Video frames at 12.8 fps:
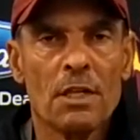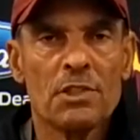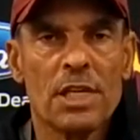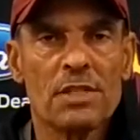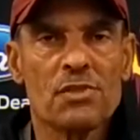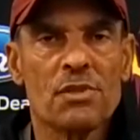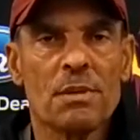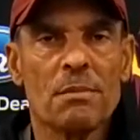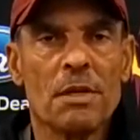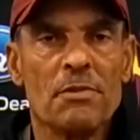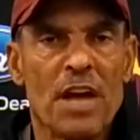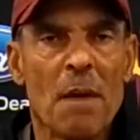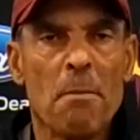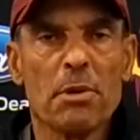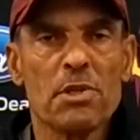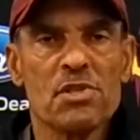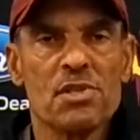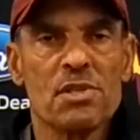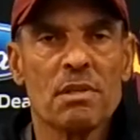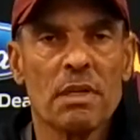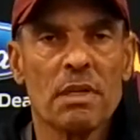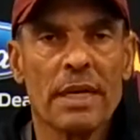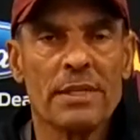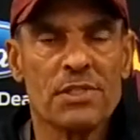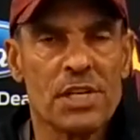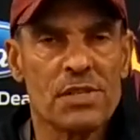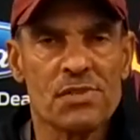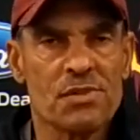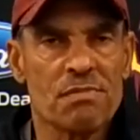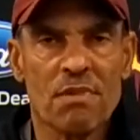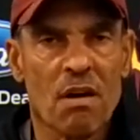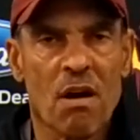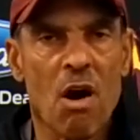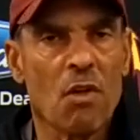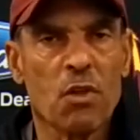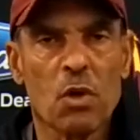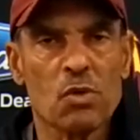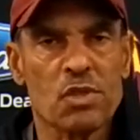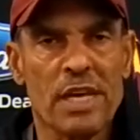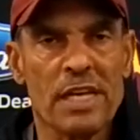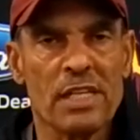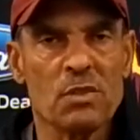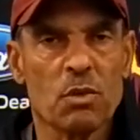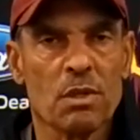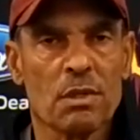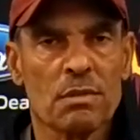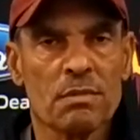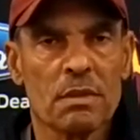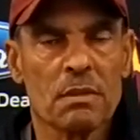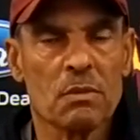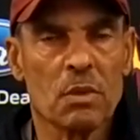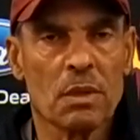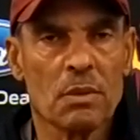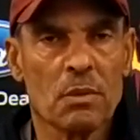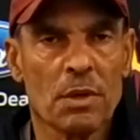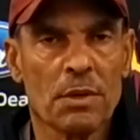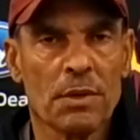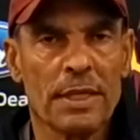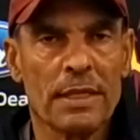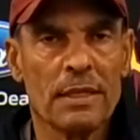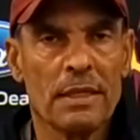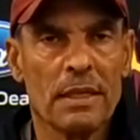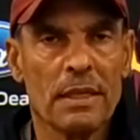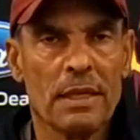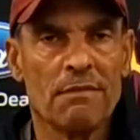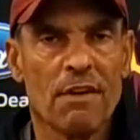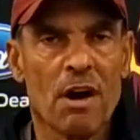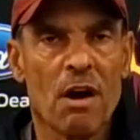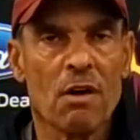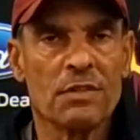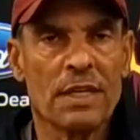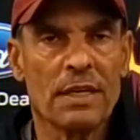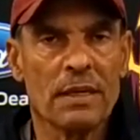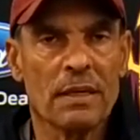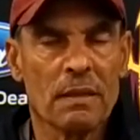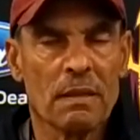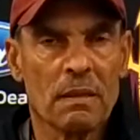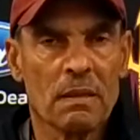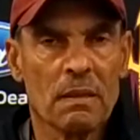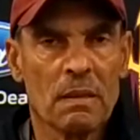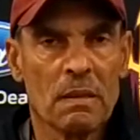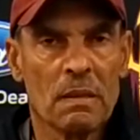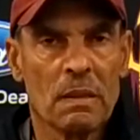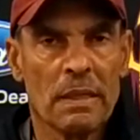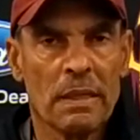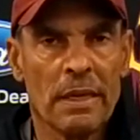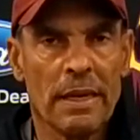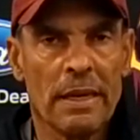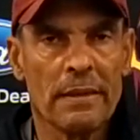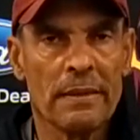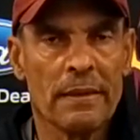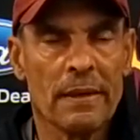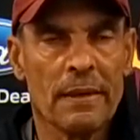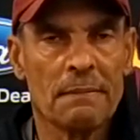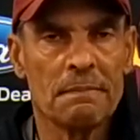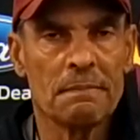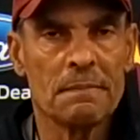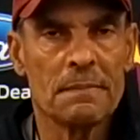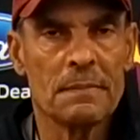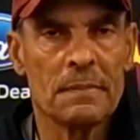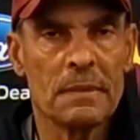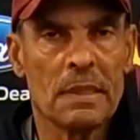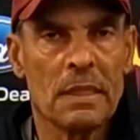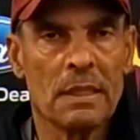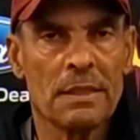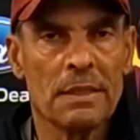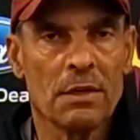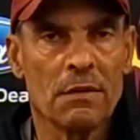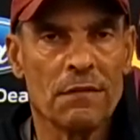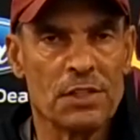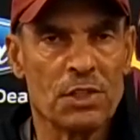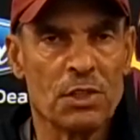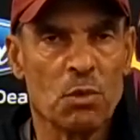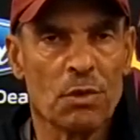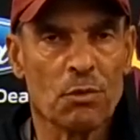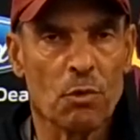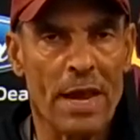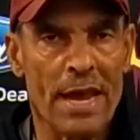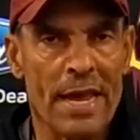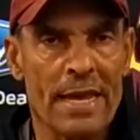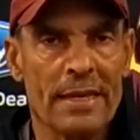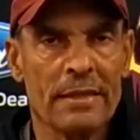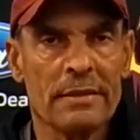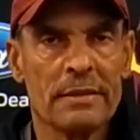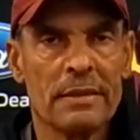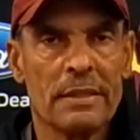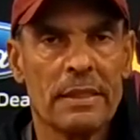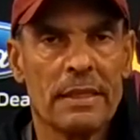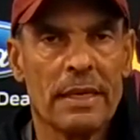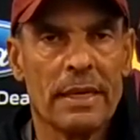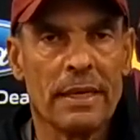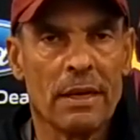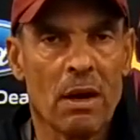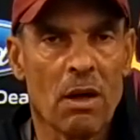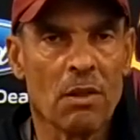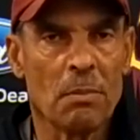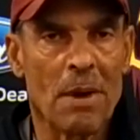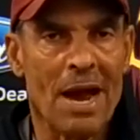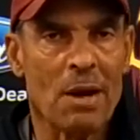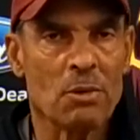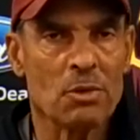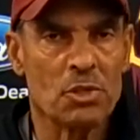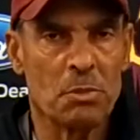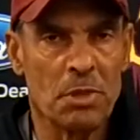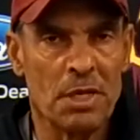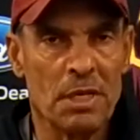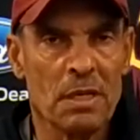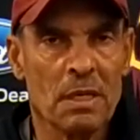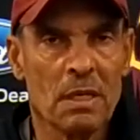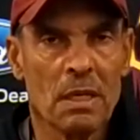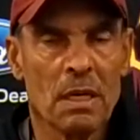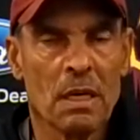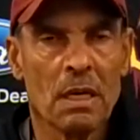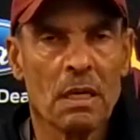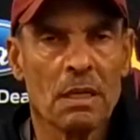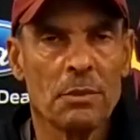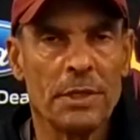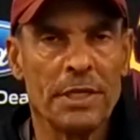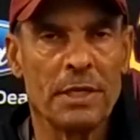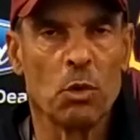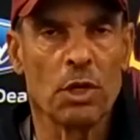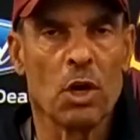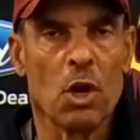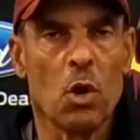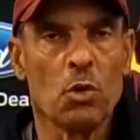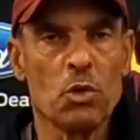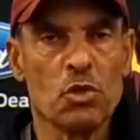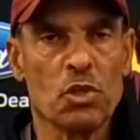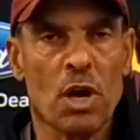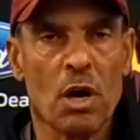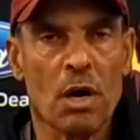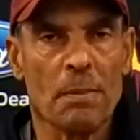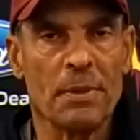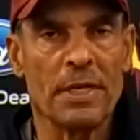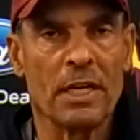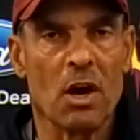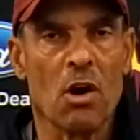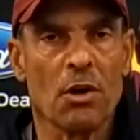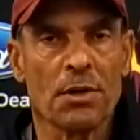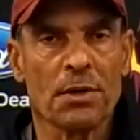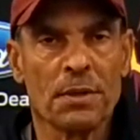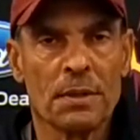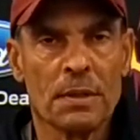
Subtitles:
Just numbers and just all those things were involved in it. And visiting with Ray and all the powers to be, we didn't want to hold Utah up any longer,